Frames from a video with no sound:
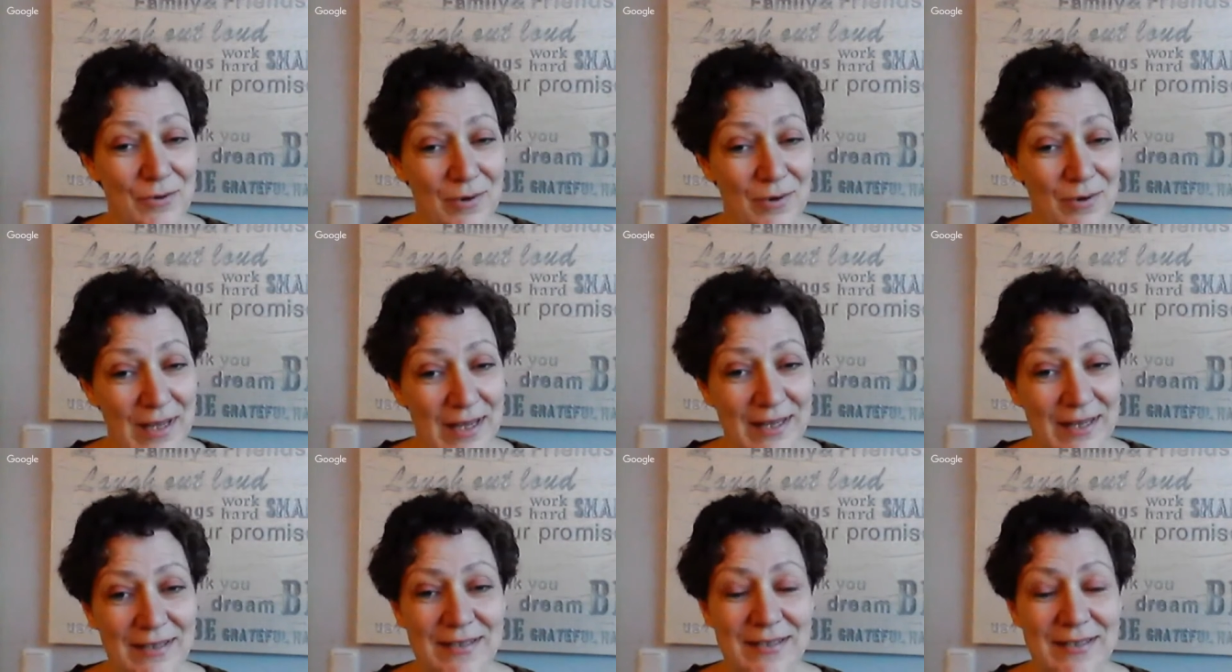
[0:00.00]

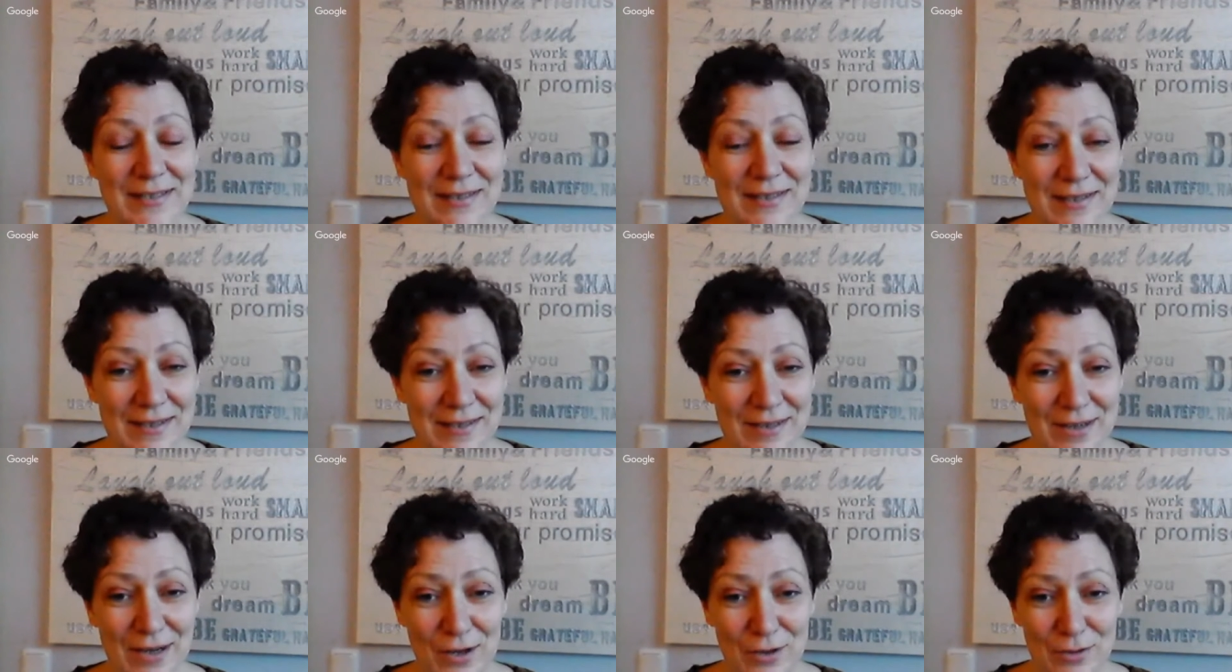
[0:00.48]
great
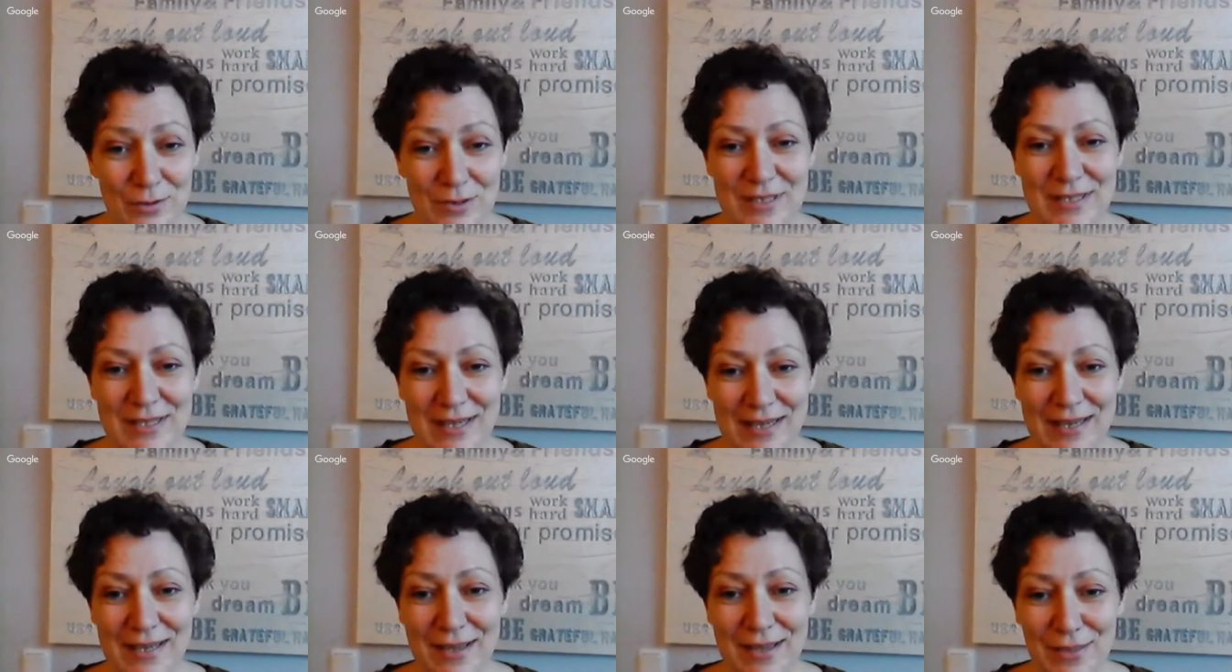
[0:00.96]

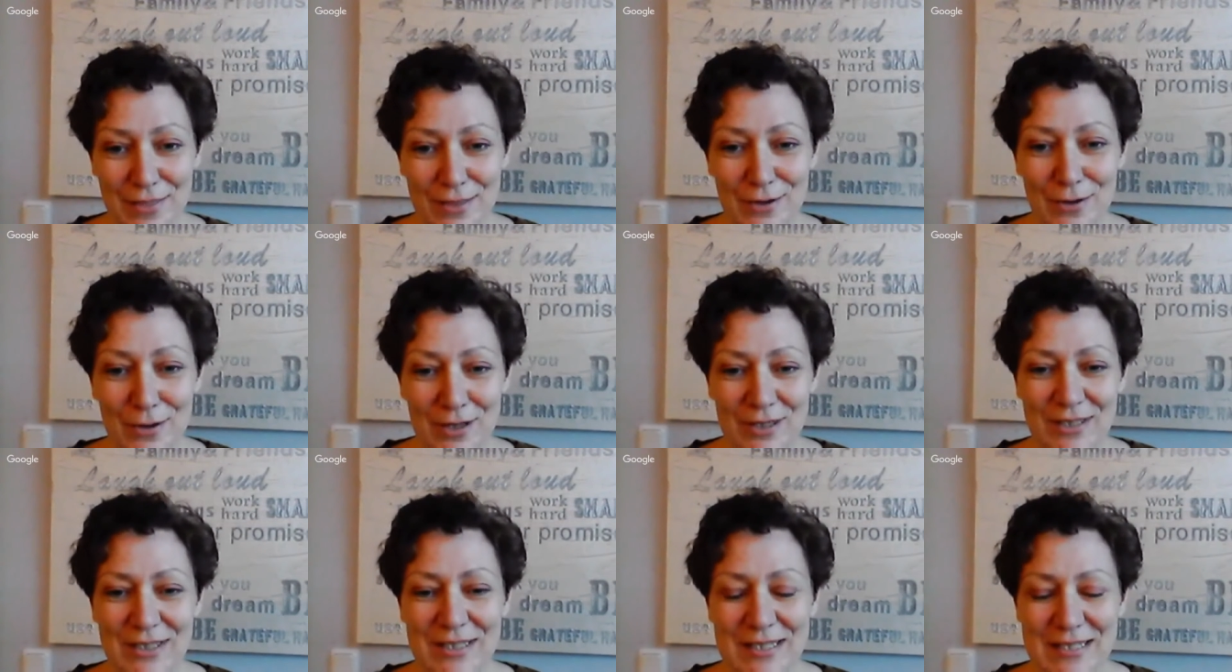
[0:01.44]
closing
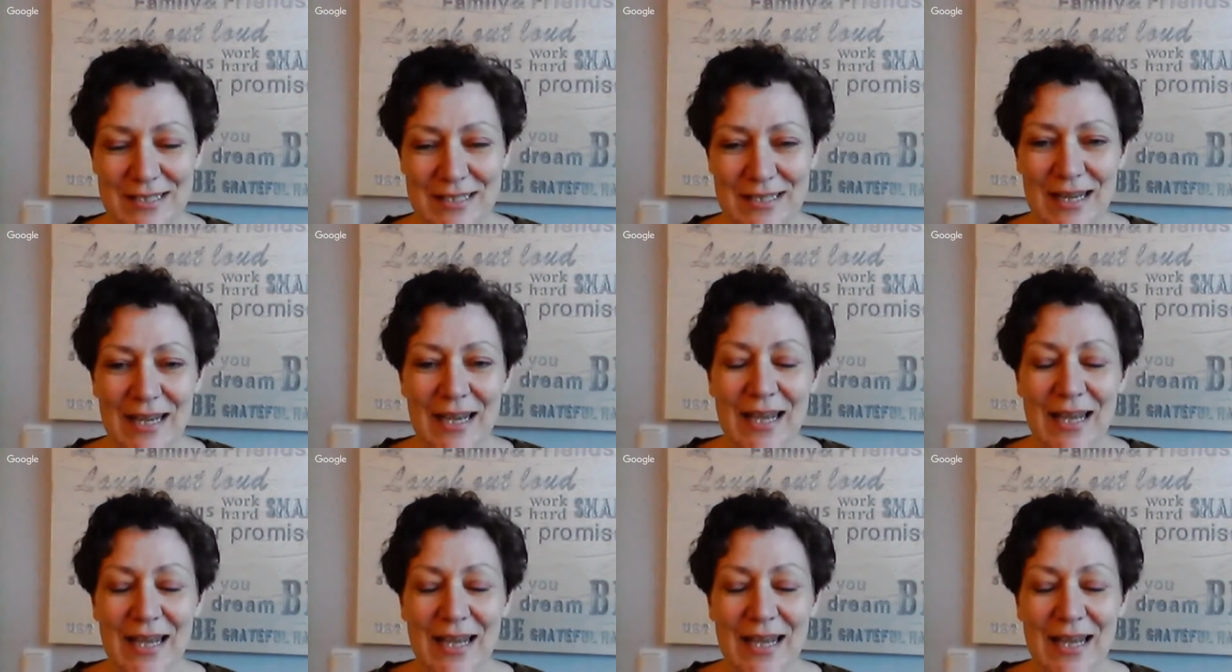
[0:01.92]
thoughts.